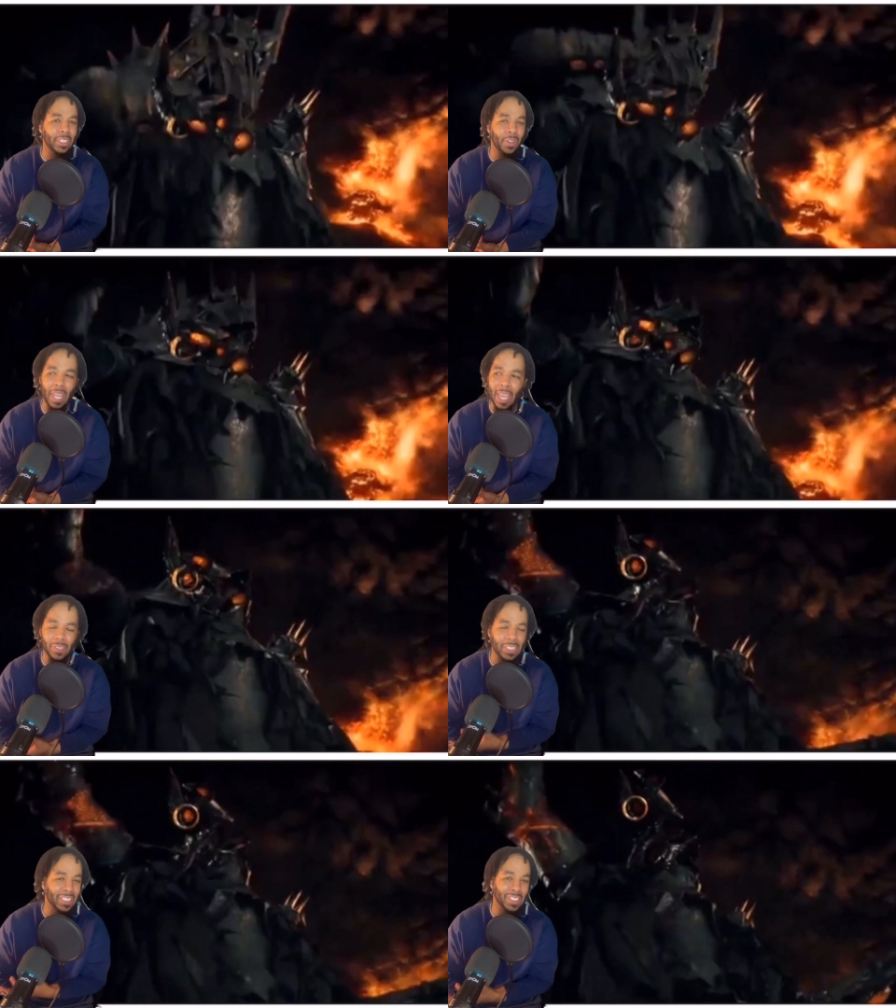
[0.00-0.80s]
don't
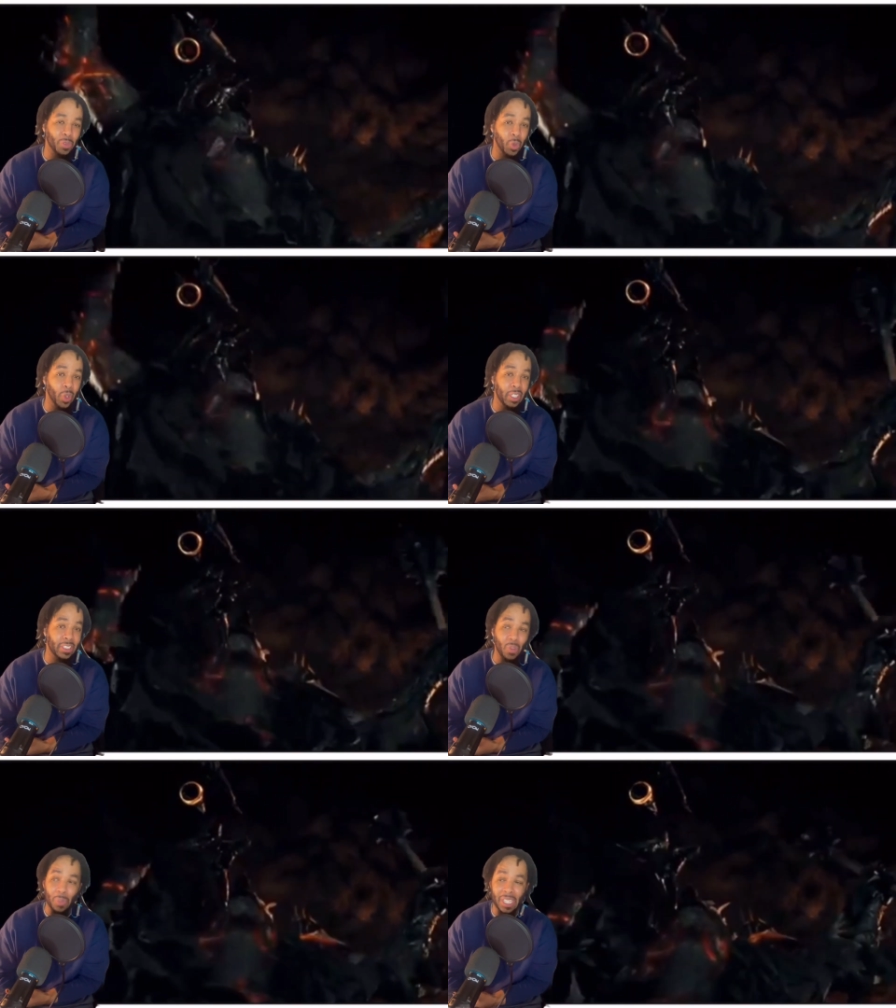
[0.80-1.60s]
have this weird
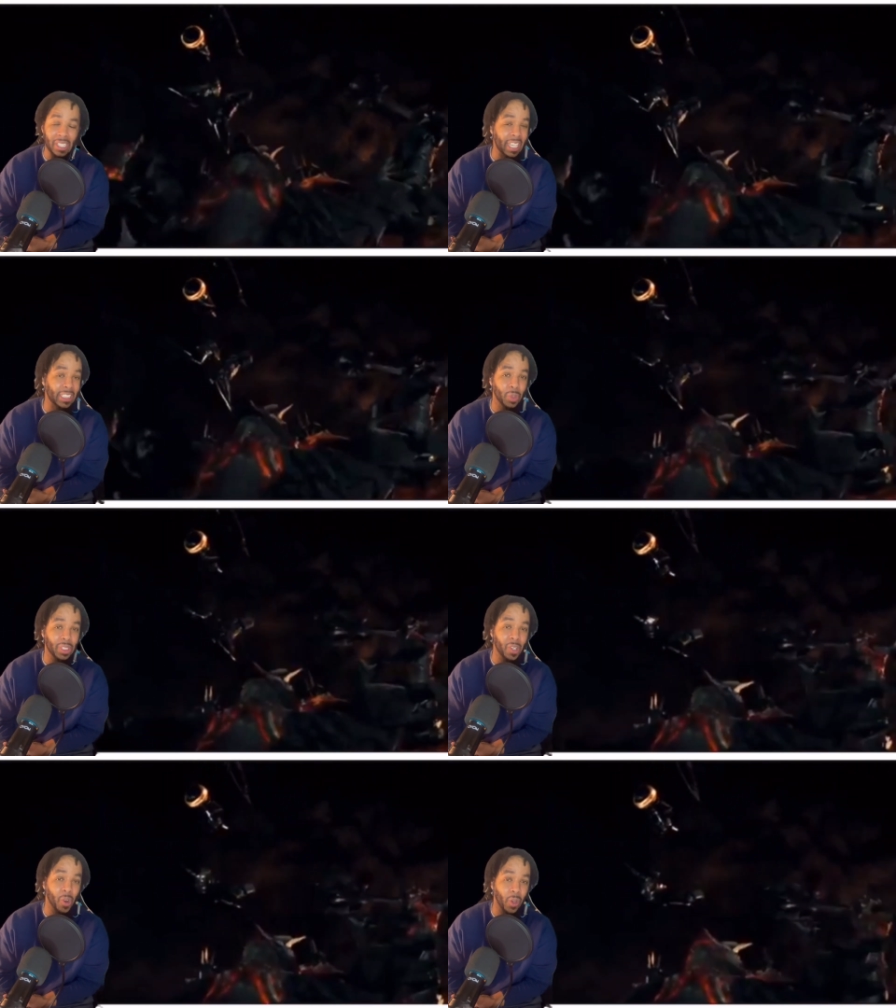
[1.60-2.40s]
super connection
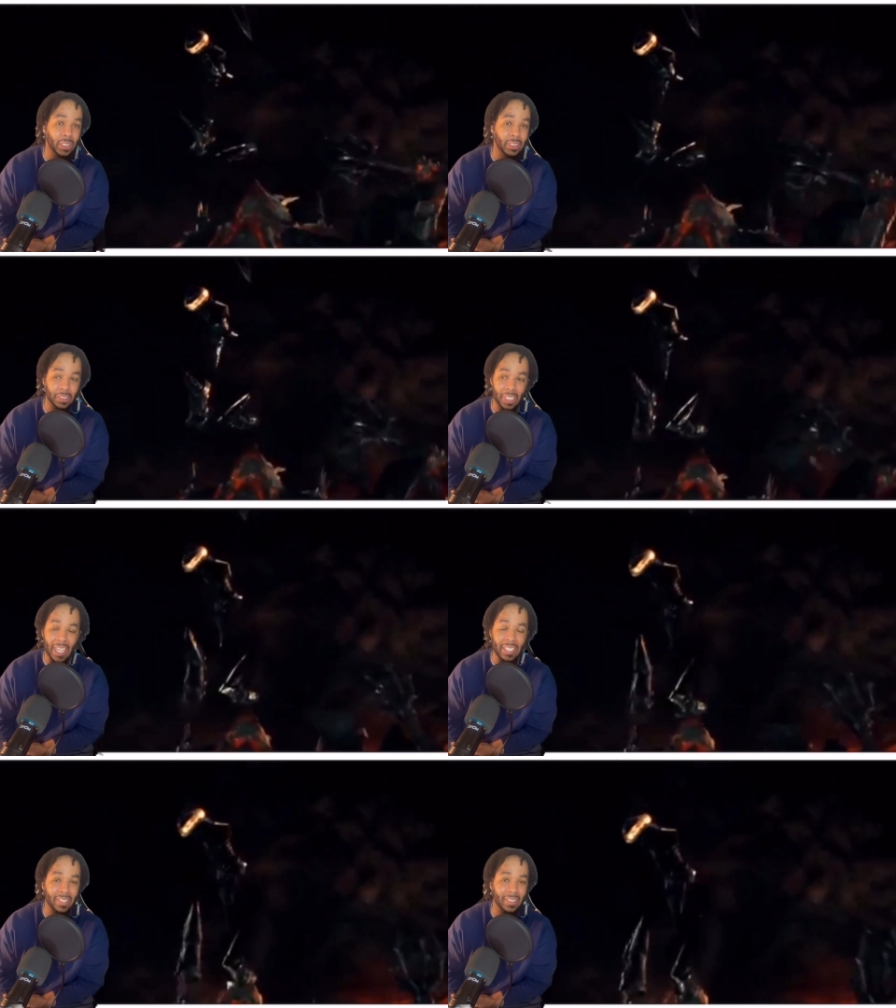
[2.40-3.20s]
with their horses
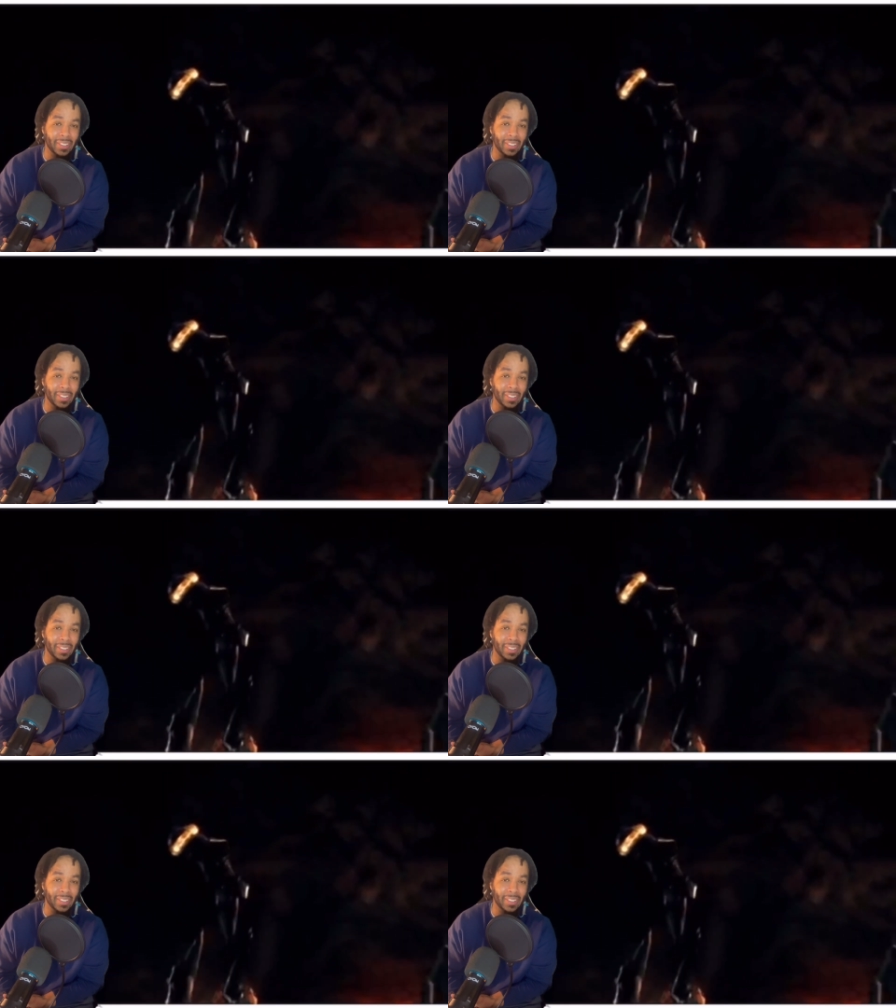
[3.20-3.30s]
like